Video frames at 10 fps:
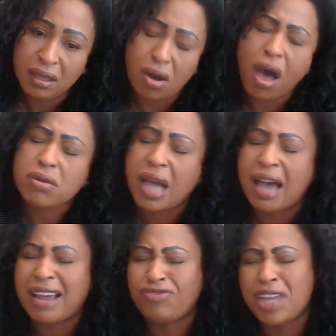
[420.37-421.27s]
Oh
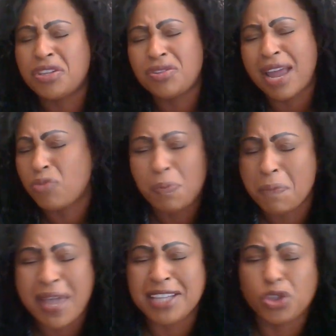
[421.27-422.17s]
God, I thank you that we've
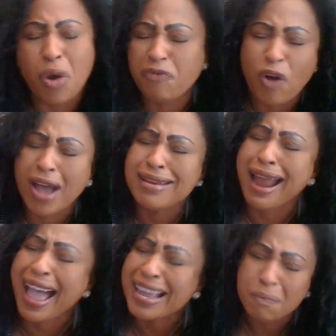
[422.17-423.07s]
man enduring for a
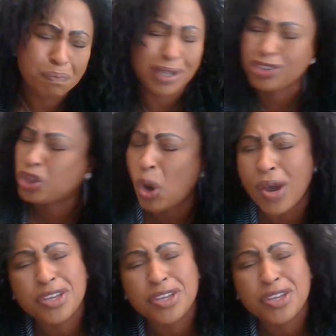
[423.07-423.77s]
night, but joy,